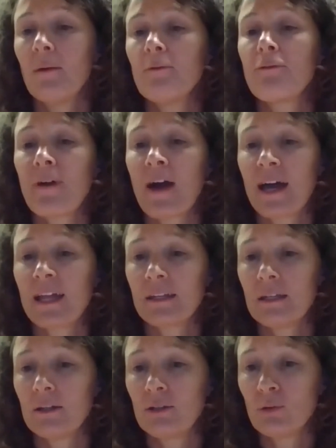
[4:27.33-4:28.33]

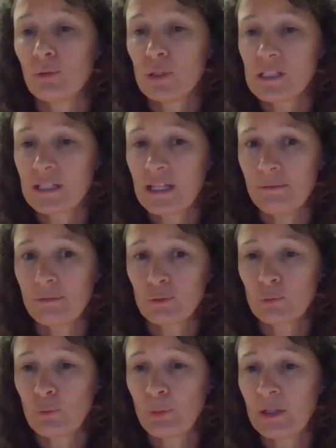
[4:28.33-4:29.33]
Fan noise
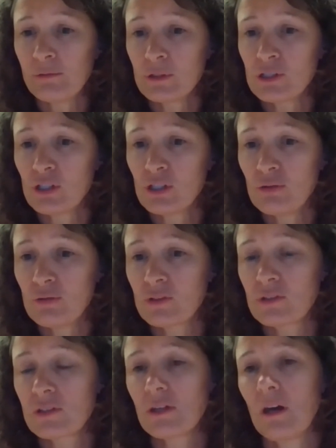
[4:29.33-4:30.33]
levels will be
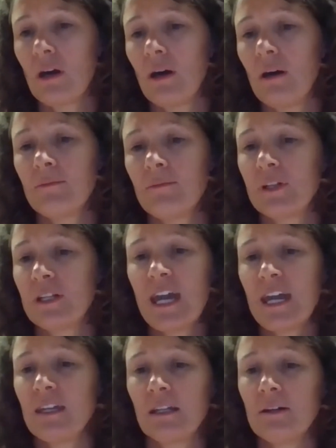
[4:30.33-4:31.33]
reduced
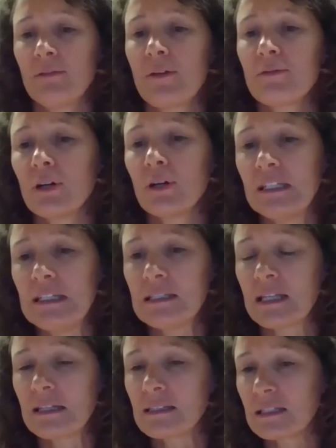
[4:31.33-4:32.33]
if they've got any
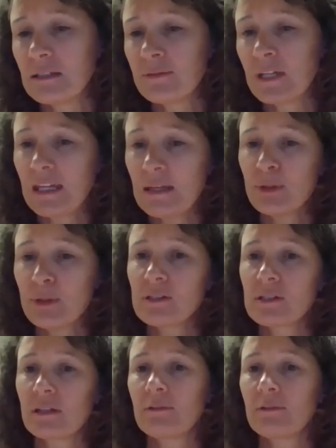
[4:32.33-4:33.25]
sensitive neighbours,